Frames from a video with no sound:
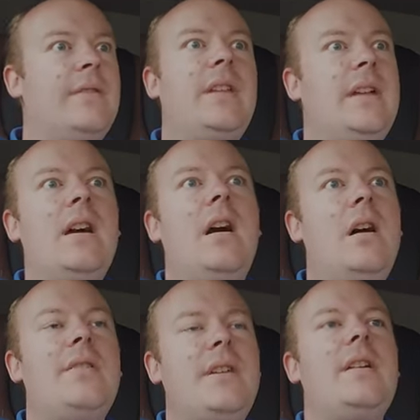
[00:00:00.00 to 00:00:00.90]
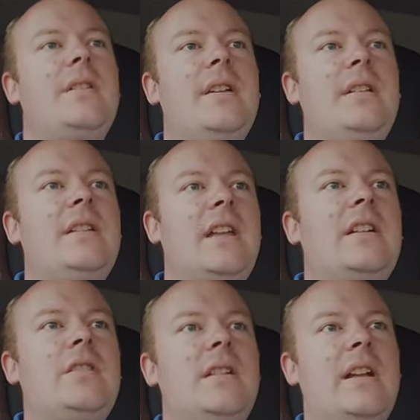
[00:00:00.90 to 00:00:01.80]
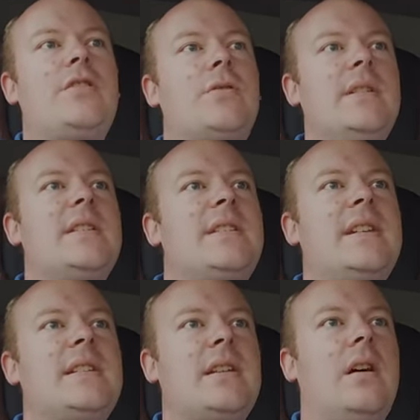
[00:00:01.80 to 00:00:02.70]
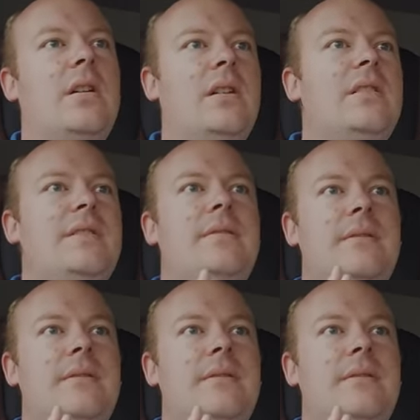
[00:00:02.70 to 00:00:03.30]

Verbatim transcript: and they are the in the nat natural instincts are